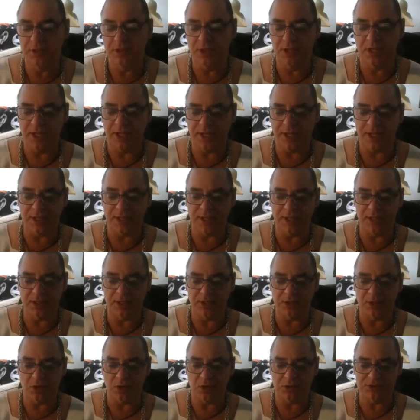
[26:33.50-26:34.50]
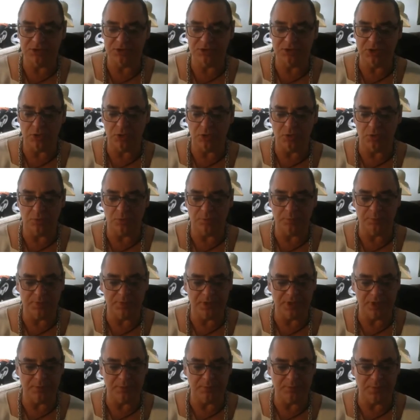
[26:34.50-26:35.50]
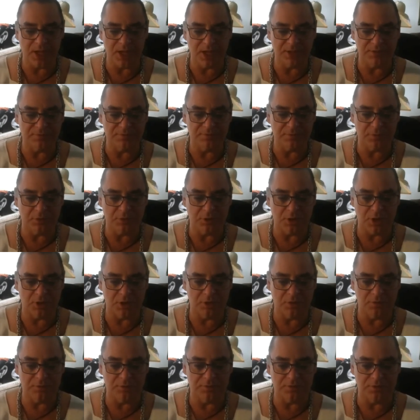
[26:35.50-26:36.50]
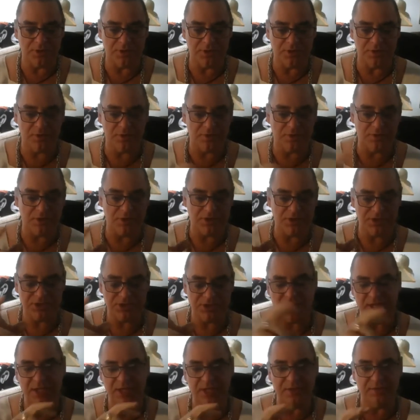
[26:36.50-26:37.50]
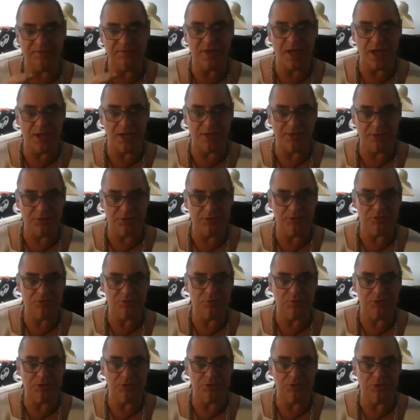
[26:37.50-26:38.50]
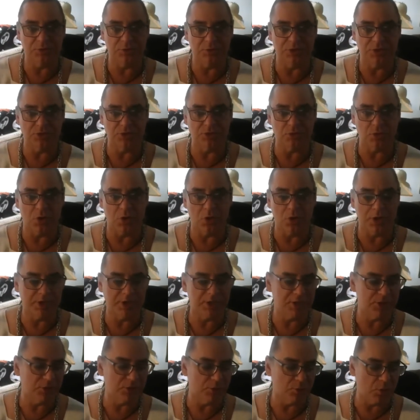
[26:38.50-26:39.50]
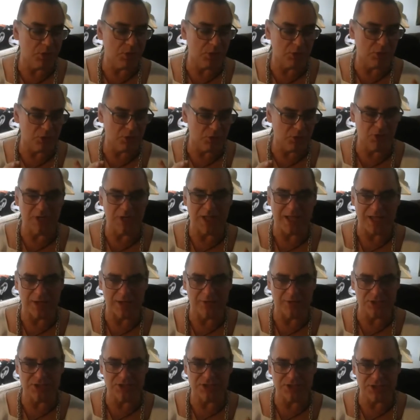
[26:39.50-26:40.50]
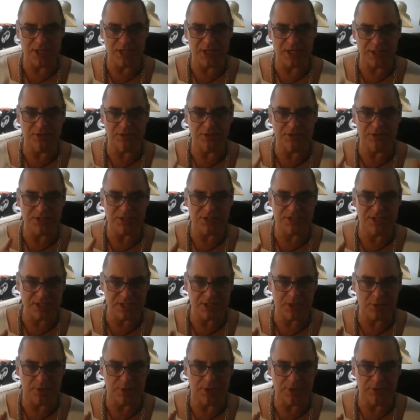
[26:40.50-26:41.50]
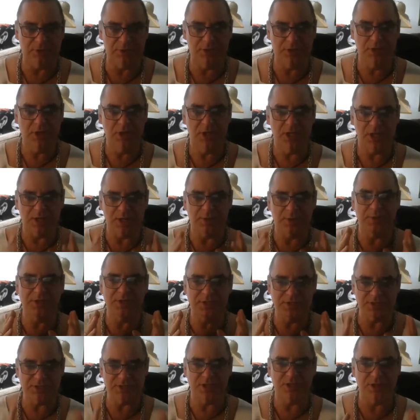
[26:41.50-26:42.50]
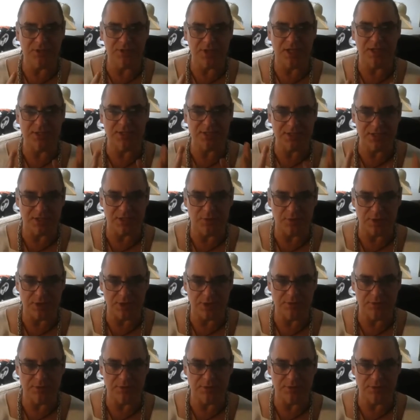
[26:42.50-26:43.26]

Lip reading: and also being mindful of the shading values. When you're doing drawing and you want to learn how to shade, there's a secret. And I'm going to tell you that secret.